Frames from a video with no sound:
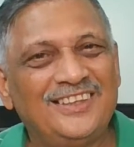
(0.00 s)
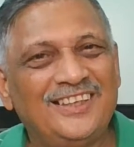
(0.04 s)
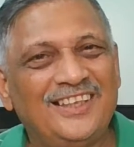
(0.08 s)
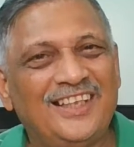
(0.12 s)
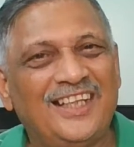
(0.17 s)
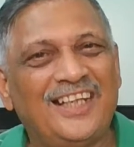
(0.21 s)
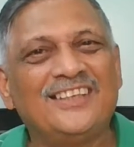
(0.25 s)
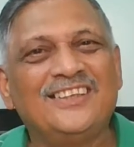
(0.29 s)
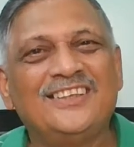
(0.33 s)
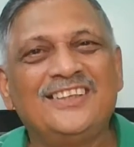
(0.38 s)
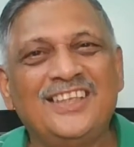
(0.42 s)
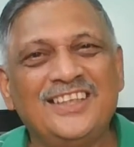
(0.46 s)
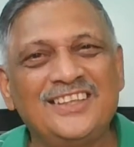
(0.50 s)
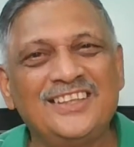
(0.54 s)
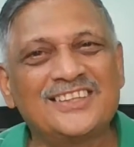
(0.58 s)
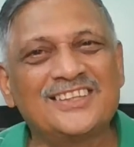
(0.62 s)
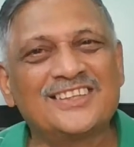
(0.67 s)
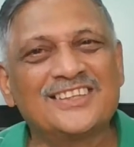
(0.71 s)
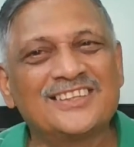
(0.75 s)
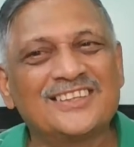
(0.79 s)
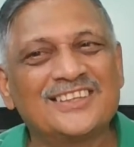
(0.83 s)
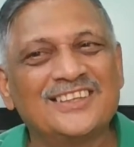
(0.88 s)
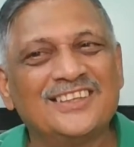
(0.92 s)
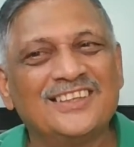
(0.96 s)
And
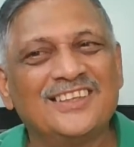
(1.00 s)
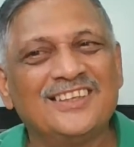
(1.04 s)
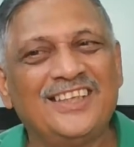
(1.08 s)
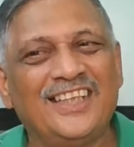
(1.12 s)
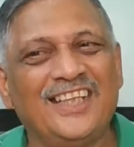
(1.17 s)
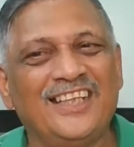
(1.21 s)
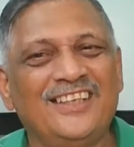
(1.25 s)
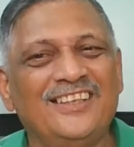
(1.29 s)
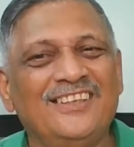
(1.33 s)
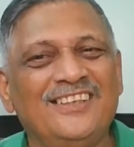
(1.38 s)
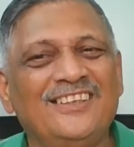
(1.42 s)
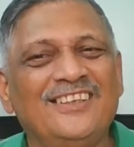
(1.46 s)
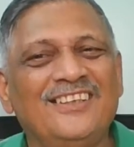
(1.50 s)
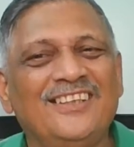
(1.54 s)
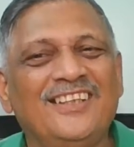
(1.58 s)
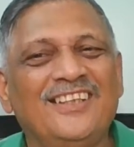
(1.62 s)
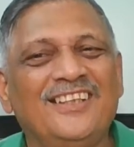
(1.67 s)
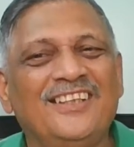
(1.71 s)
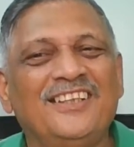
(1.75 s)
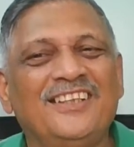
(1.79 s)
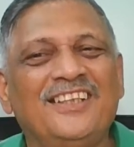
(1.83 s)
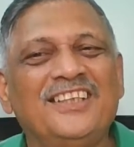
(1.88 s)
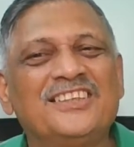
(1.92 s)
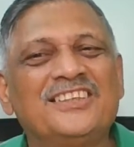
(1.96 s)
this then
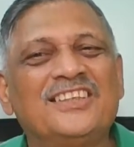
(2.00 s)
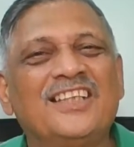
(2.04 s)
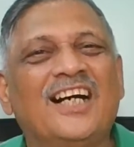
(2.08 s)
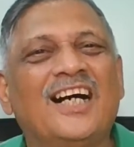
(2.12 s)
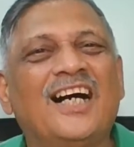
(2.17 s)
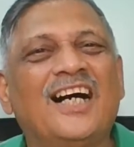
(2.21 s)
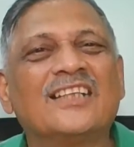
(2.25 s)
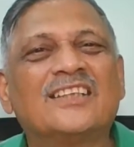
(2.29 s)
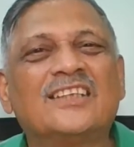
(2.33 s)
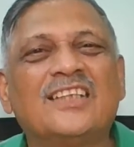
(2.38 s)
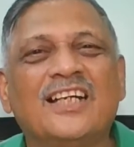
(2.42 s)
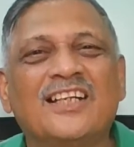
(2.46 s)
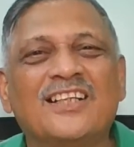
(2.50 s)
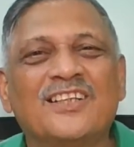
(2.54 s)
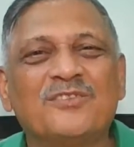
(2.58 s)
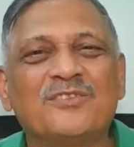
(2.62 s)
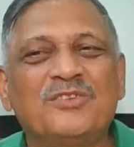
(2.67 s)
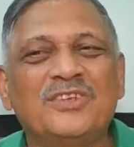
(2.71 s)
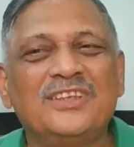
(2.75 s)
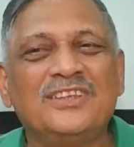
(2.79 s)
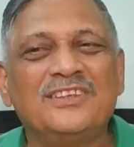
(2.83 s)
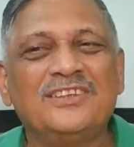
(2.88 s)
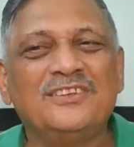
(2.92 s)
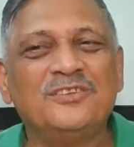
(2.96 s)
is the
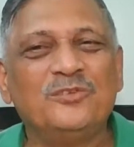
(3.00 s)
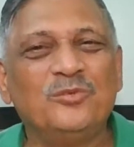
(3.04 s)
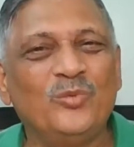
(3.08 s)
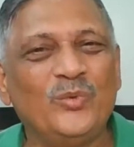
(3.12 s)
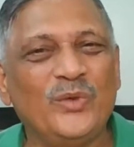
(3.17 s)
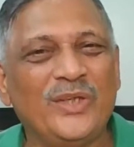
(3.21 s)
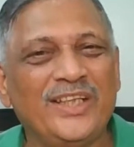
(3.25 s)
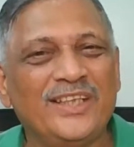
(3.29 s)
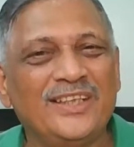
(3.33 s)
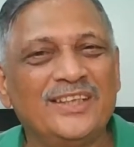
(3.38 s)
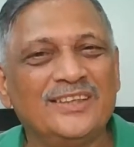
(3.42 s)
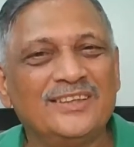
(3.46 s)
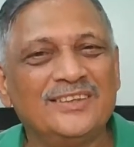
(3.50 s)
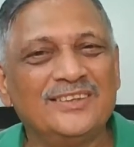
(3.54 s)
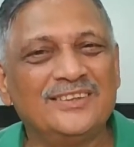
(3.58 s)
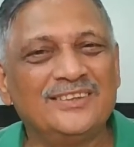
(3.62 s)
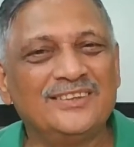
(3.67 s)
Atharva Ved.